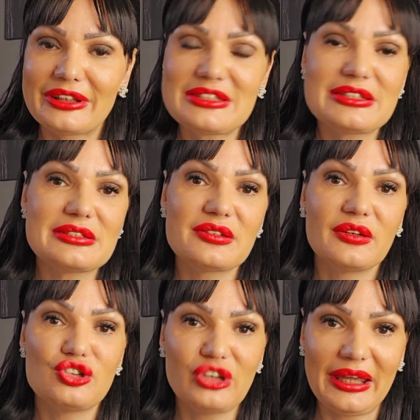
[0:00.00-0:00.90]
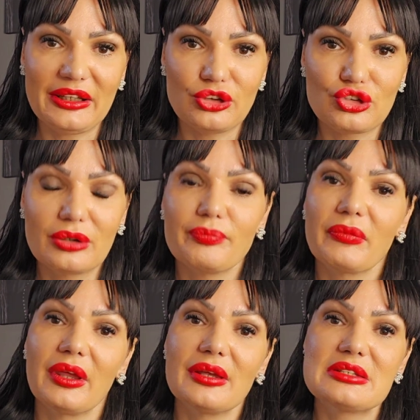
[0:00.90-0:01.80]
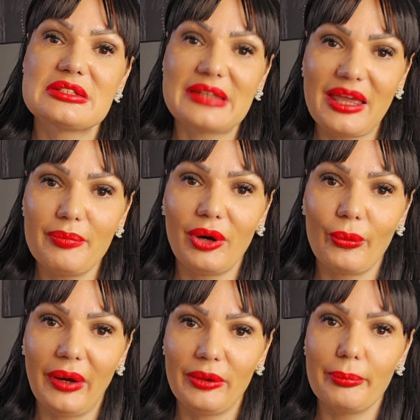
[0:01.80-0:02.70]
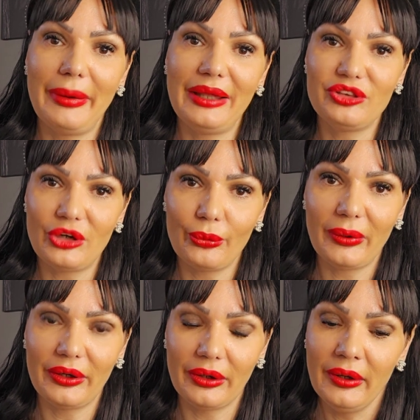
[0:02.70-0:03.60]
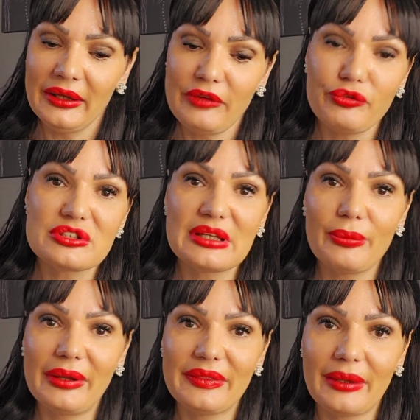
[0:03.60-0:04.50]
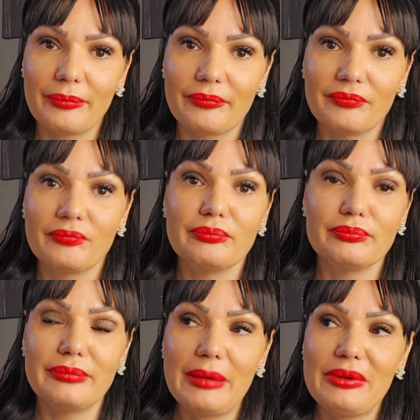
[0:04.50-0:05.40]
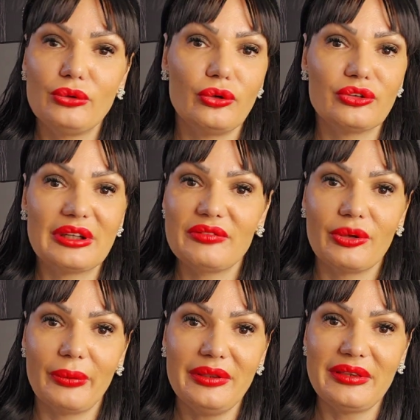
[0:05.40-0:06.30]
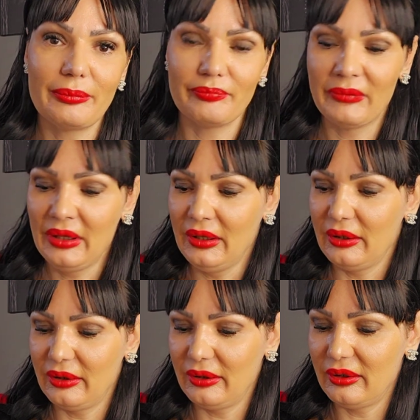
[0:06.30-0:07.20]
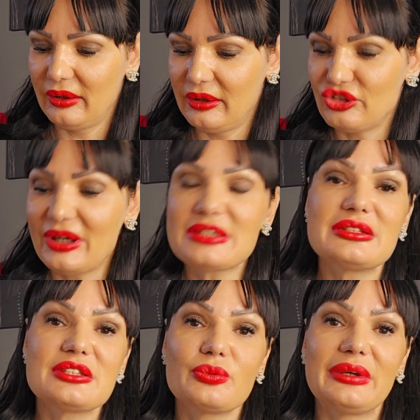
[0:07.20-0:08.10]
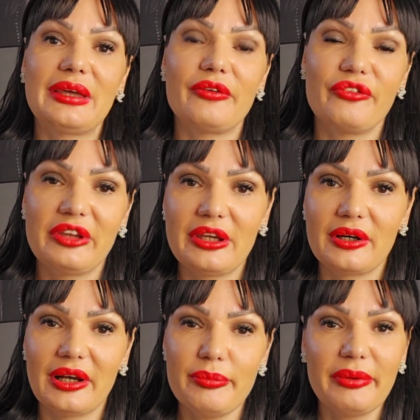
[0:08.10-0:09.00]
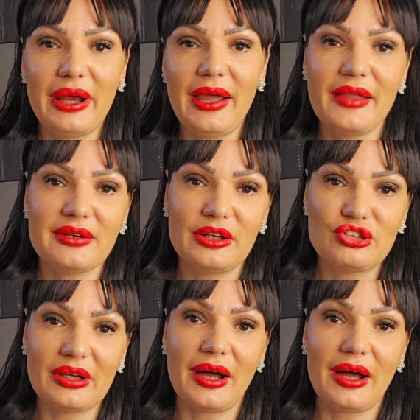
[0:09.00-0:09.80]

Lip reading: This is change, the stable one, better one, if you still want them. Maybe you don't even want them. Justice, we have here Libra energy.